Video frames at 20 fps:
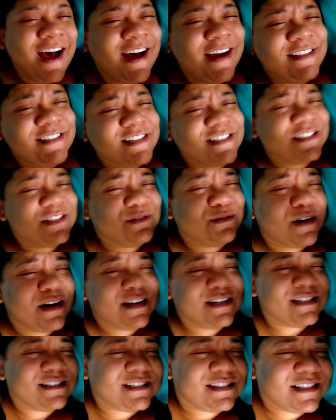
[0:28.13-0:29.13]
I just
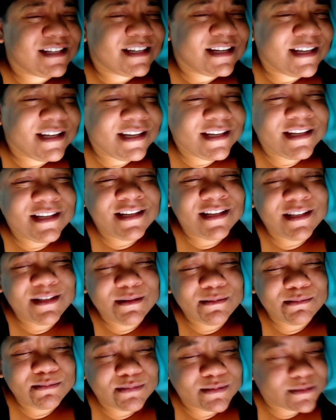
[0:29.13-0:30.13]
want to
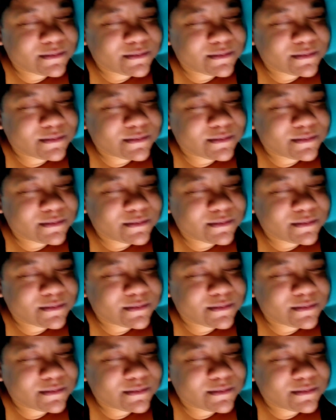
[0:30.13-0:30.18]
sleep